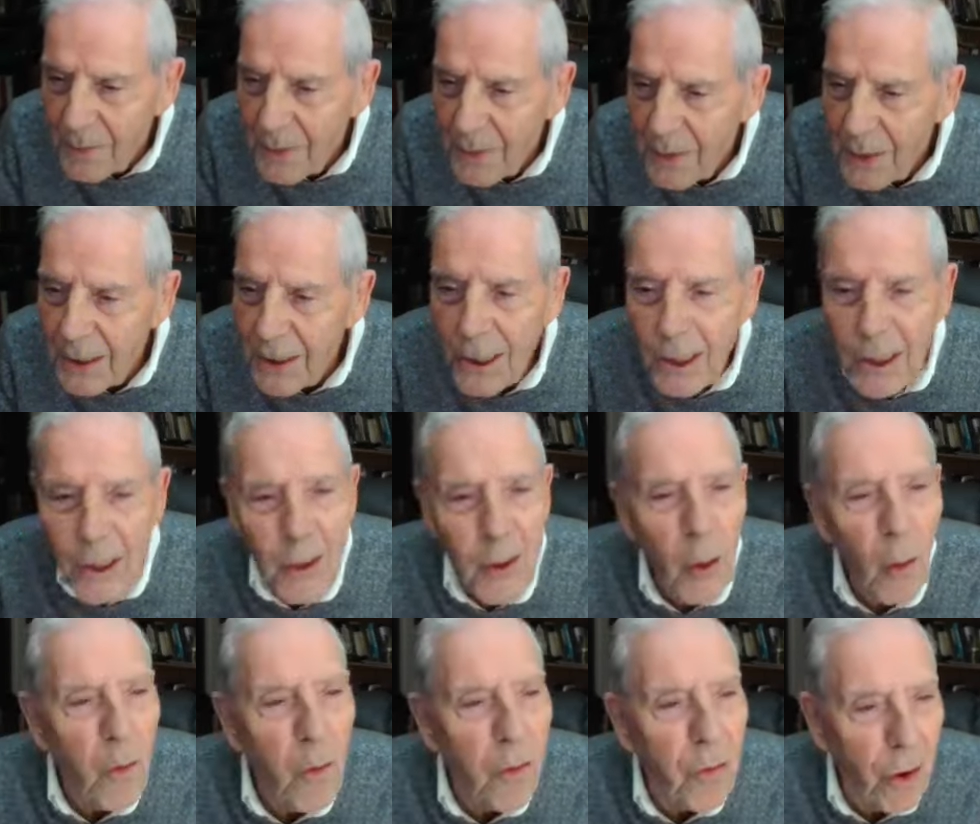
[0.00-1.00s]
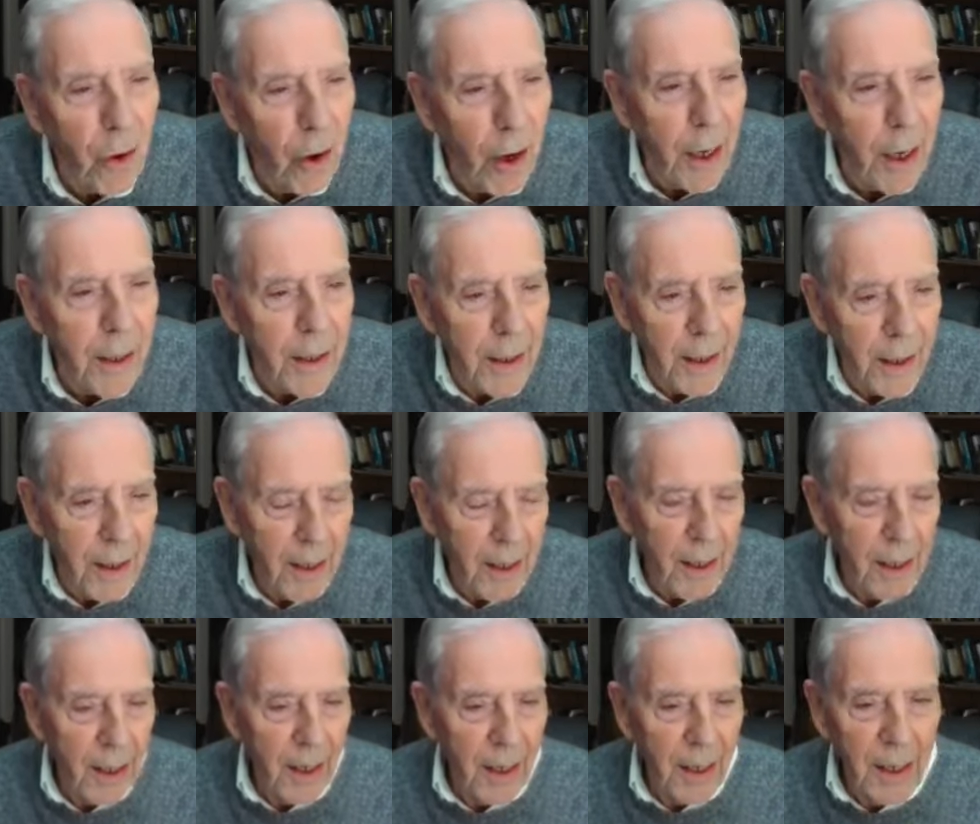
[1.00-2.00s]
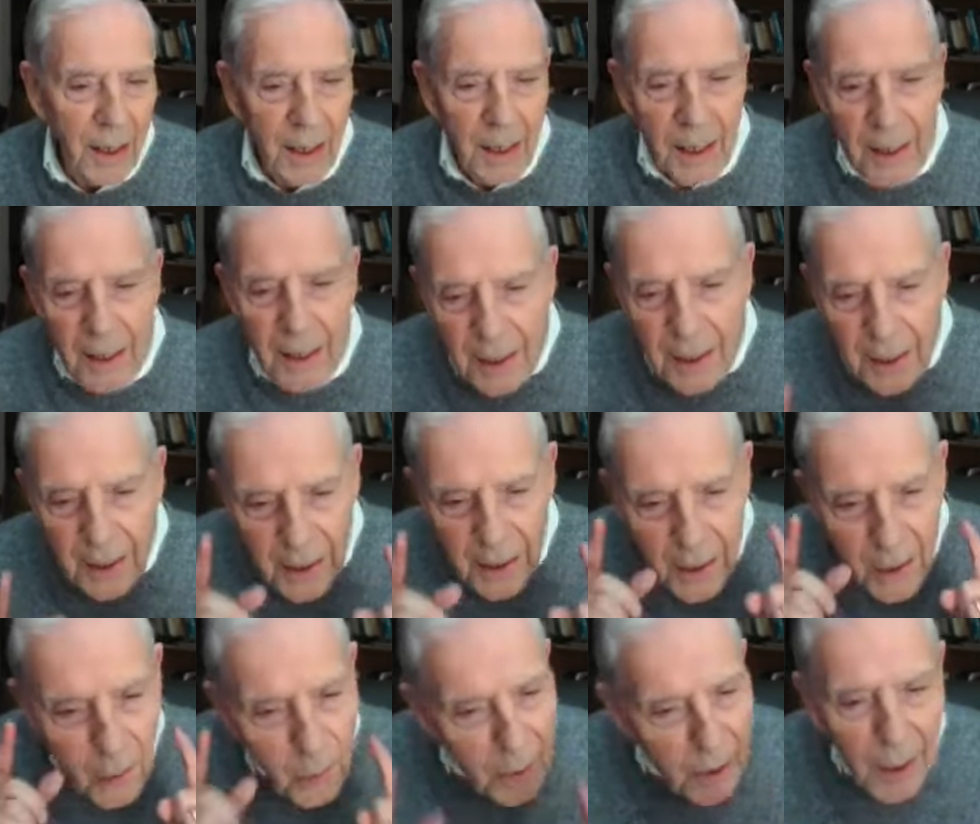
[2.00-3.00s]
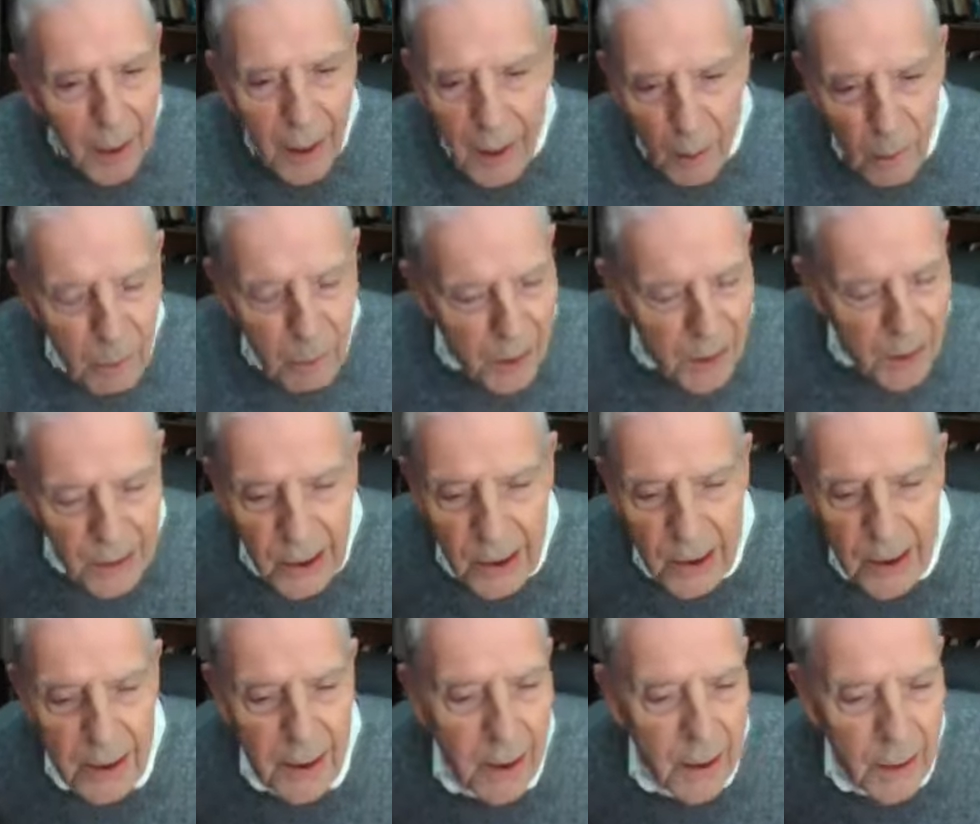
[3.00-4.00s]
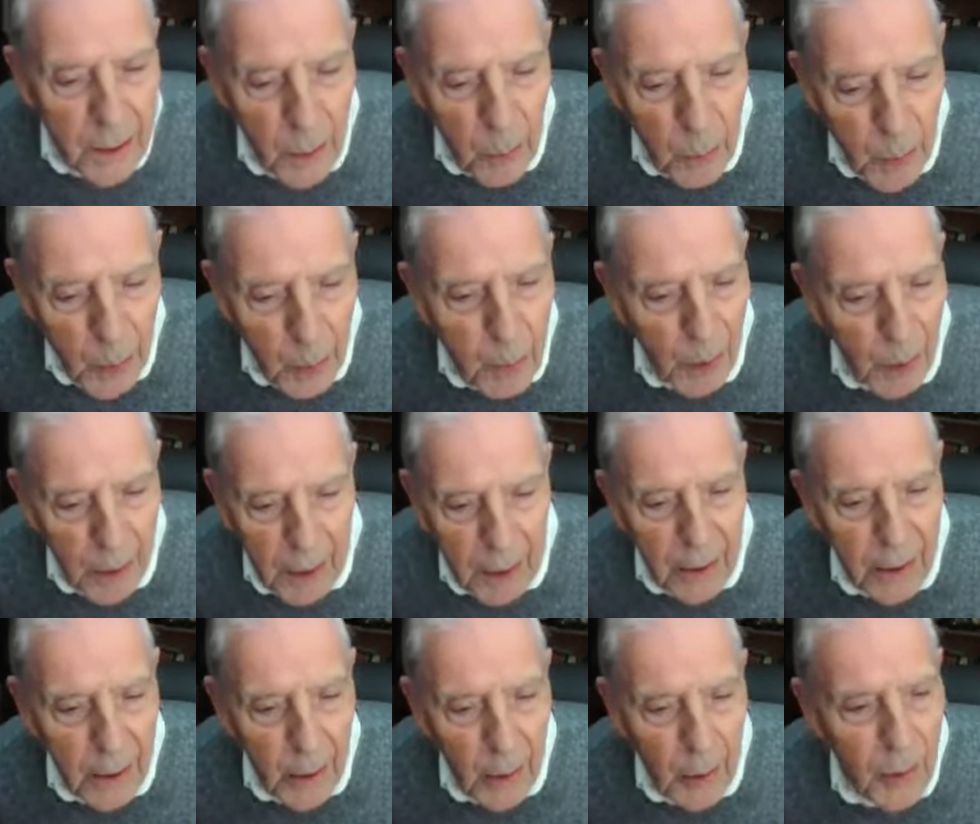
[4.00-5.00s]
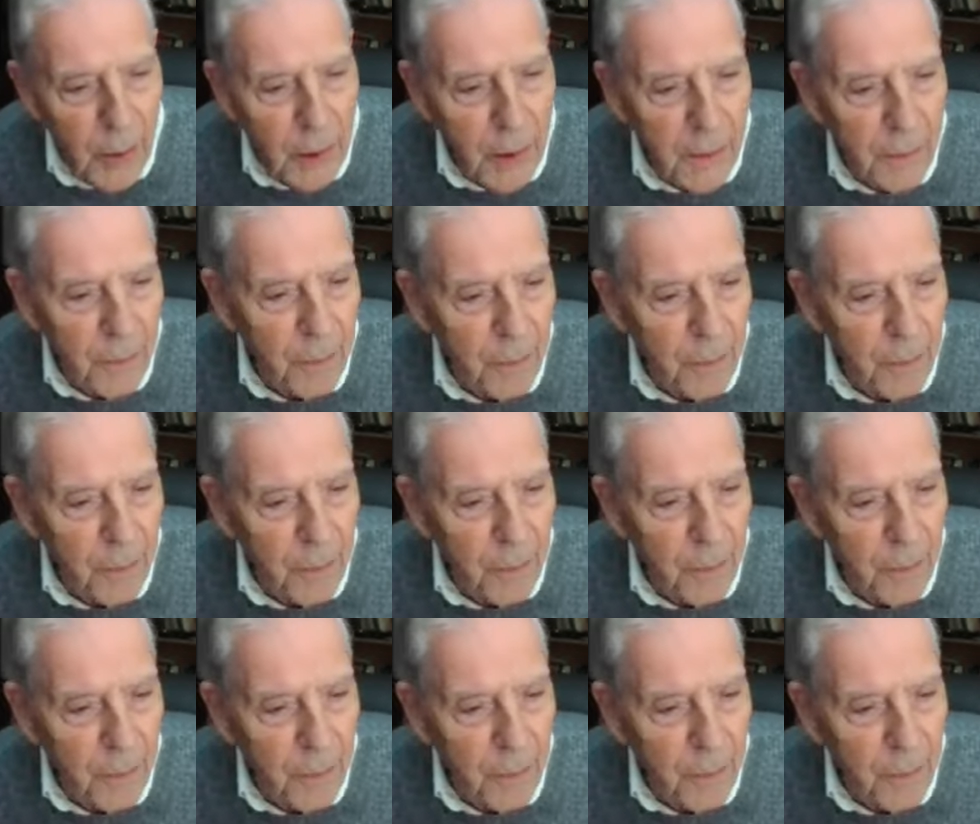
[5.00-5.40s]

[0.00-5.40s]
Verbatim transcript: you just go for it. You know what happens to people like you?